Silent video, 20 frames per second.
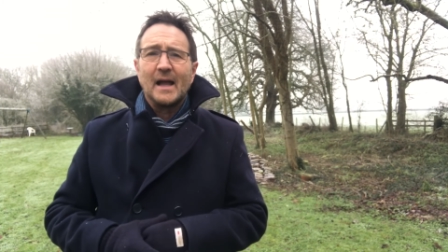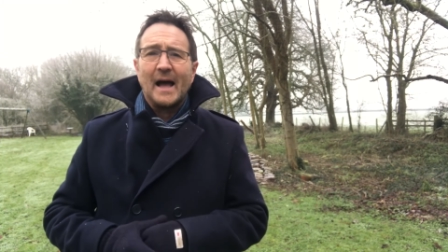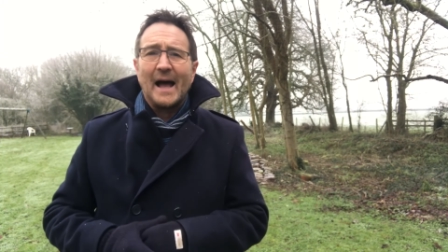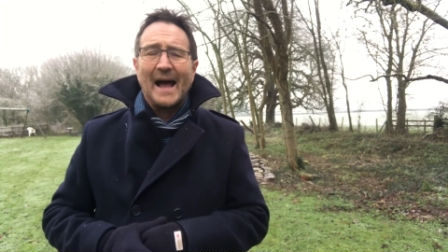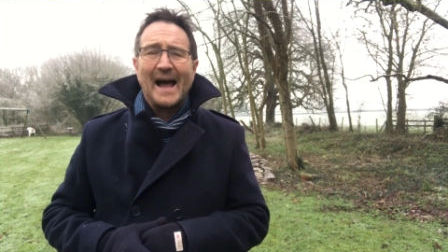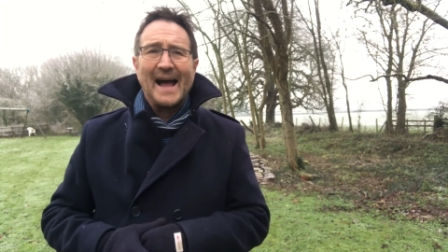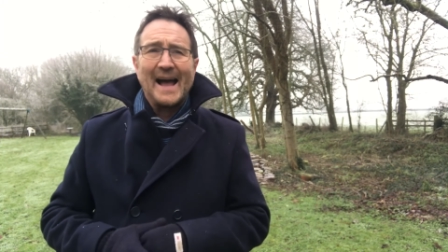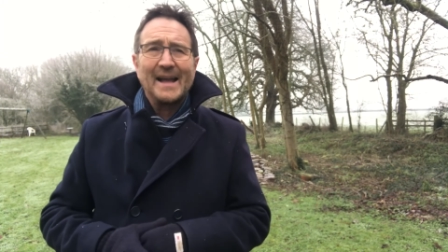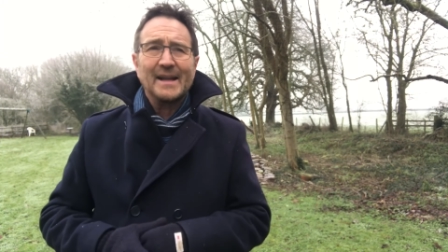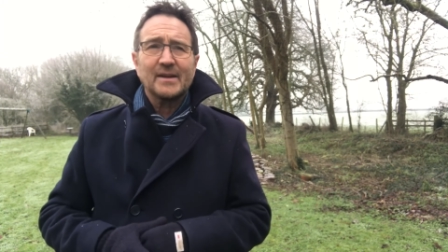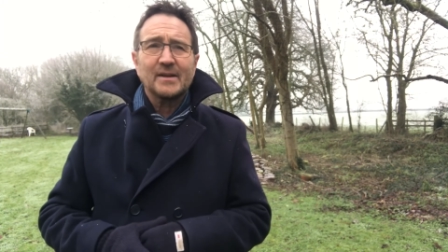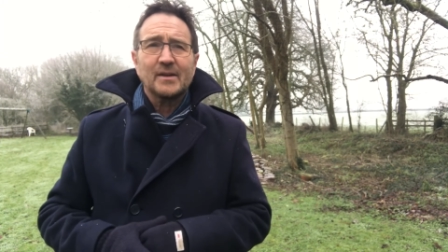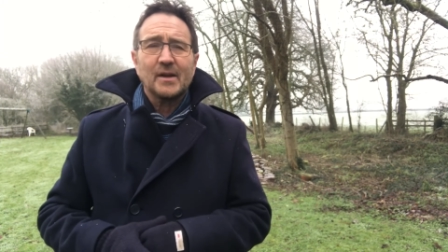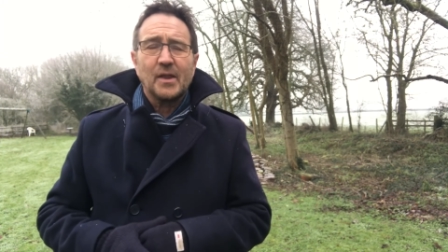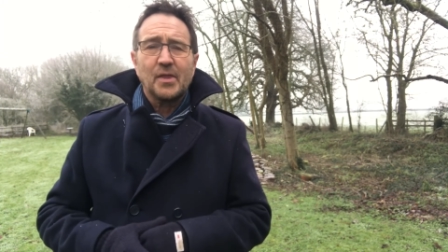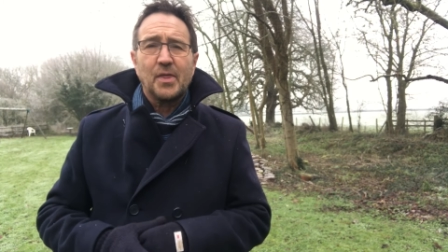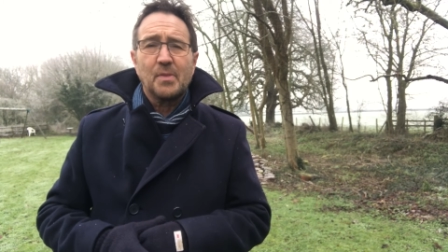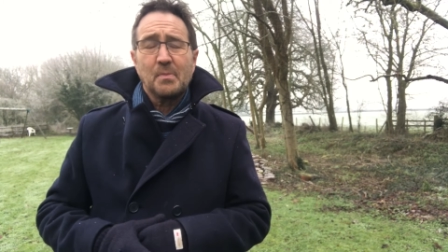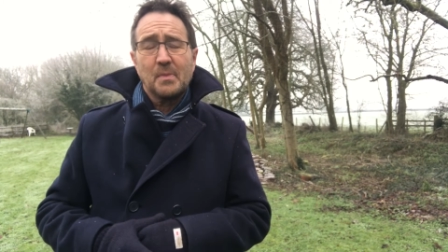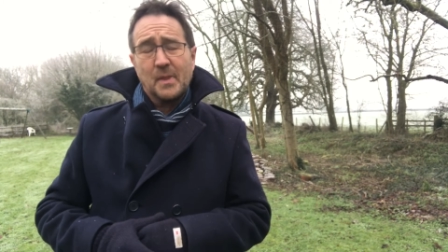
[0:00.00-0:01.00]
And
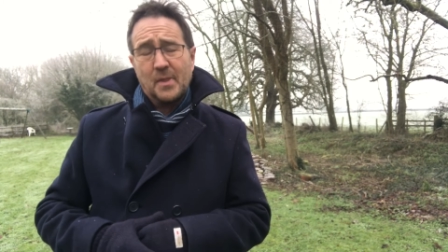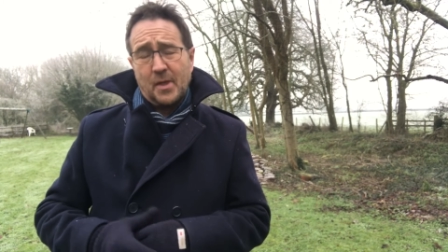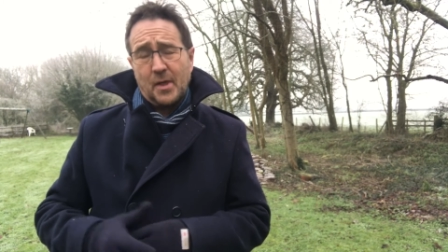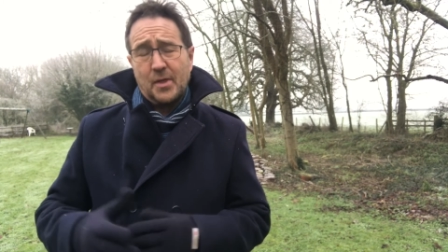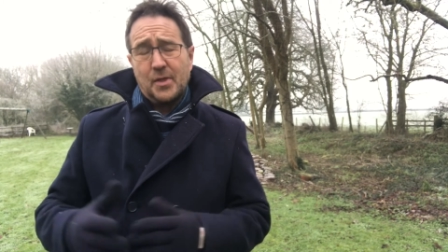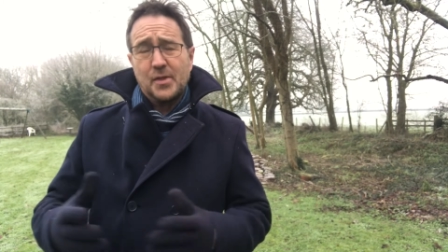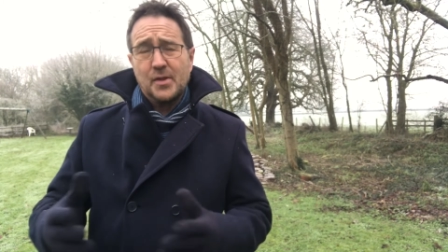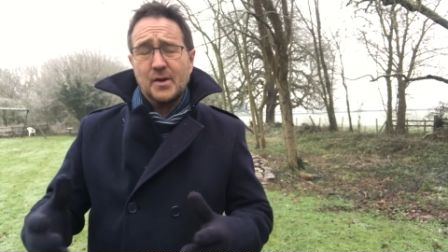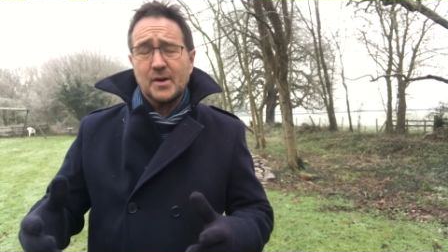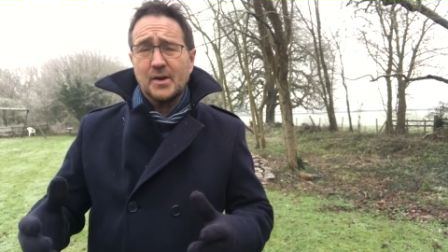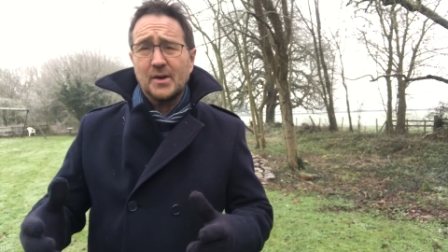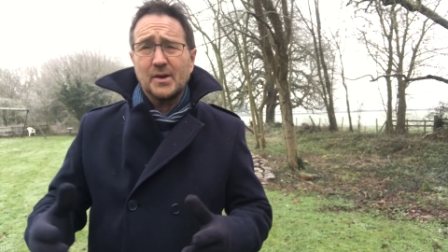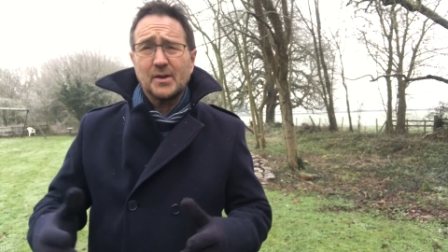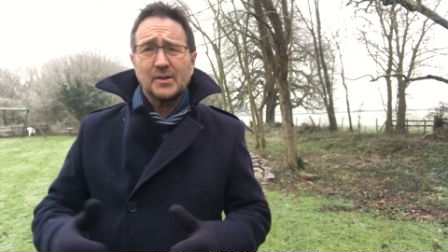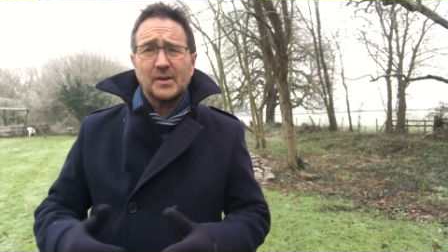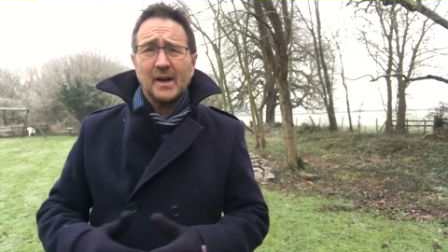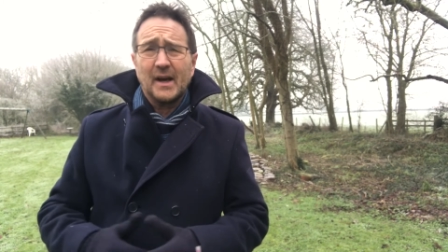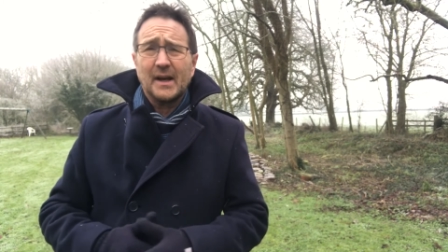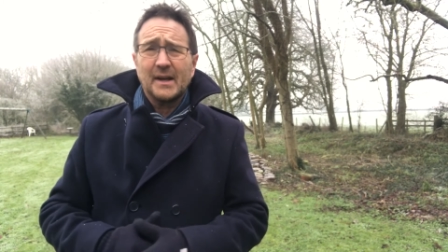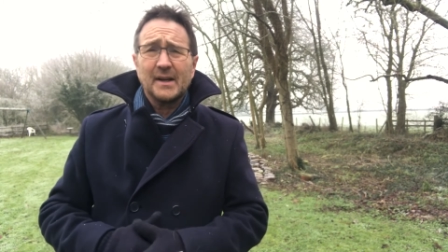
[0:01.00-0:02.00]
the third,
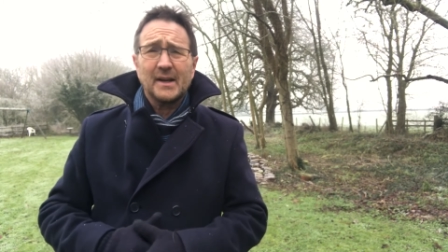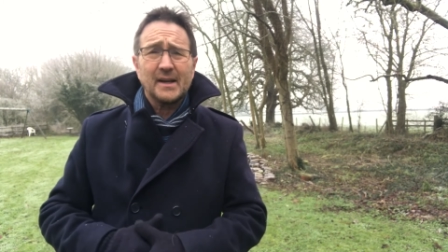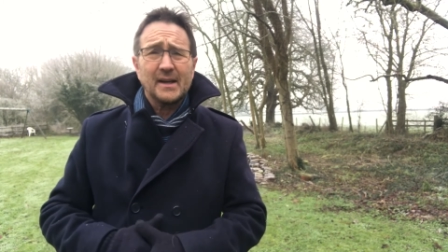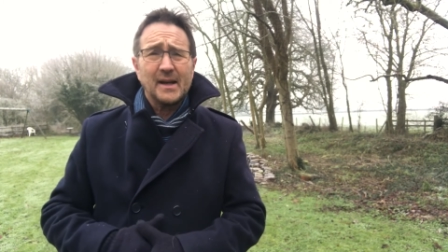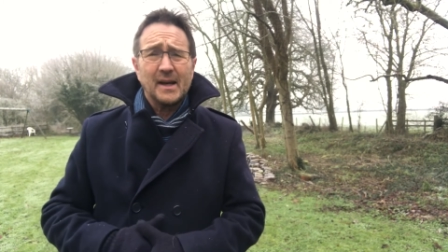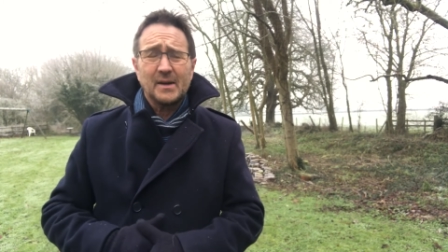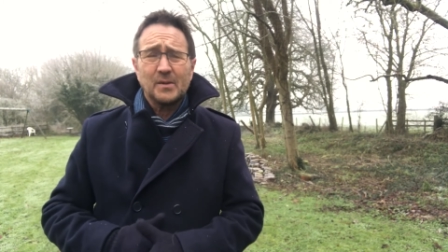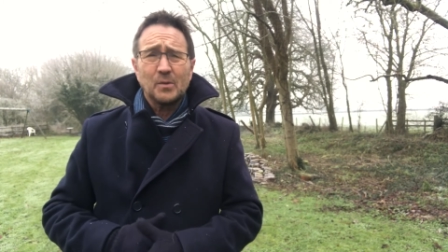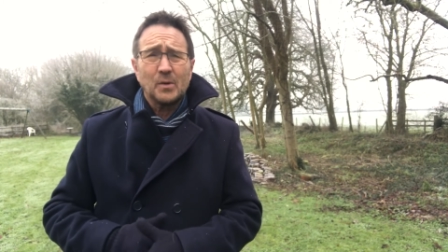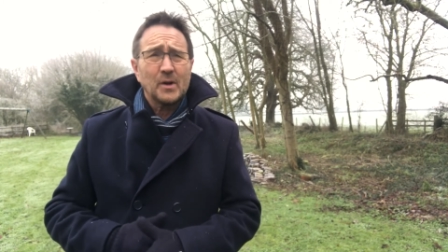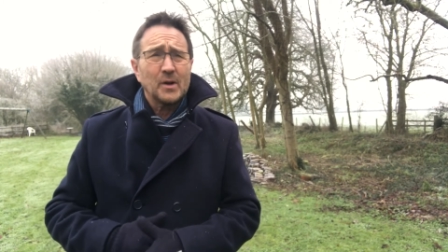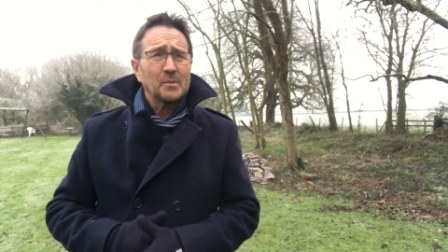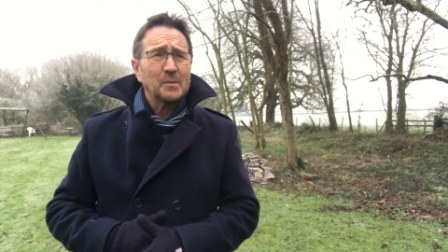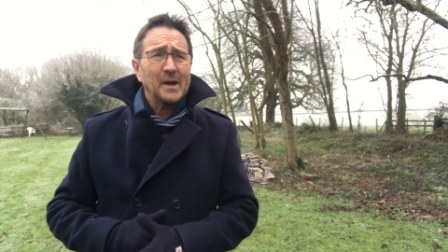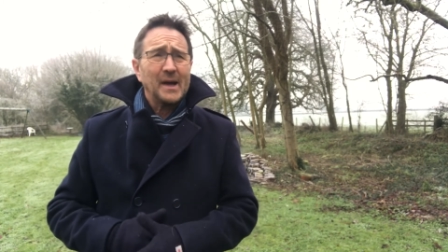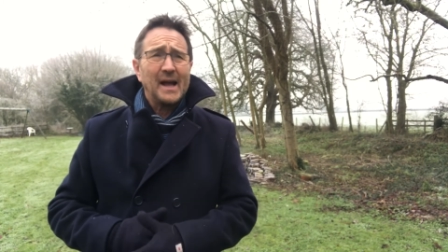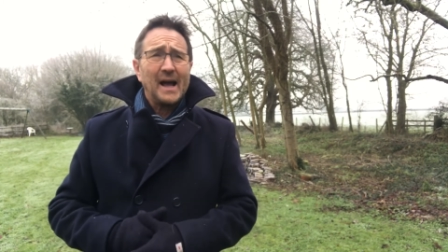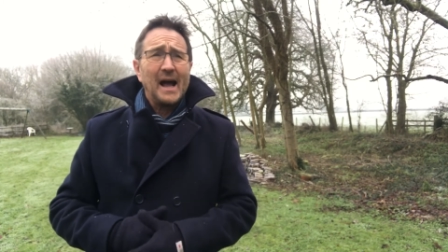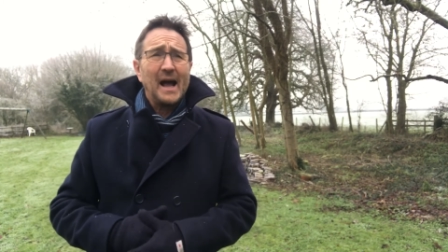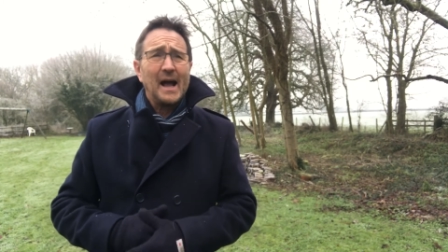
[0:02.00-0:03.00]
and again one of my